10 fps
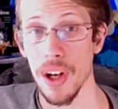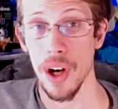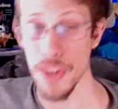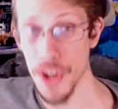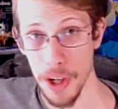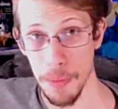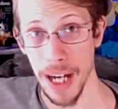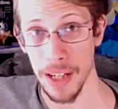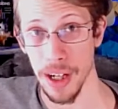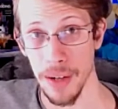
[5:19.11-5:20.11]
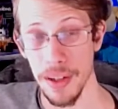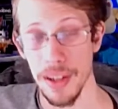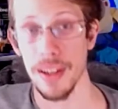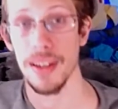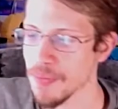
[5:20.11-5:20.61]
on the dark background.
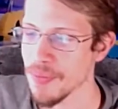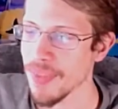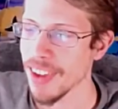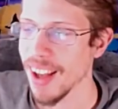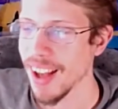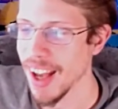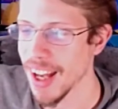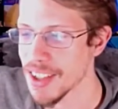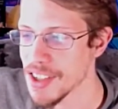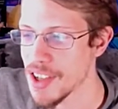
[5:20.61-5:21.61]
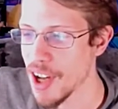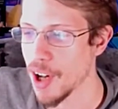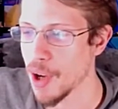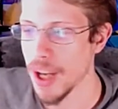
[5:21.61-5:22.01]
And I